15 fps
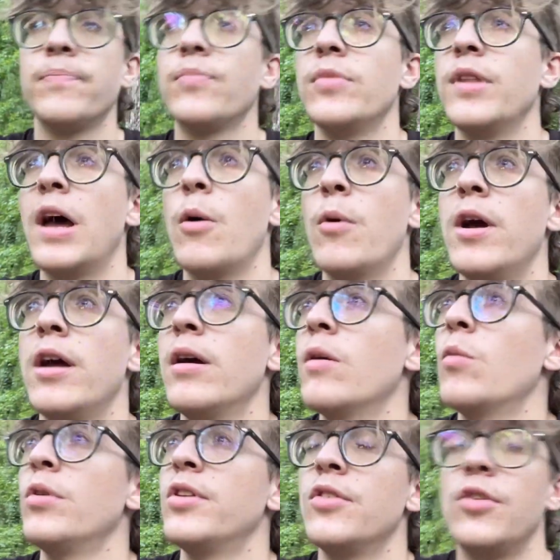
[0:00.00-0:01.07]
That way,
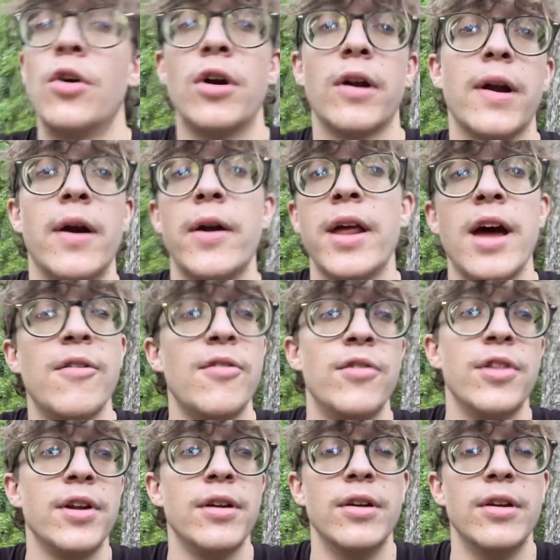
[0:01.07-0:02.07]
once it's dark, I already have everything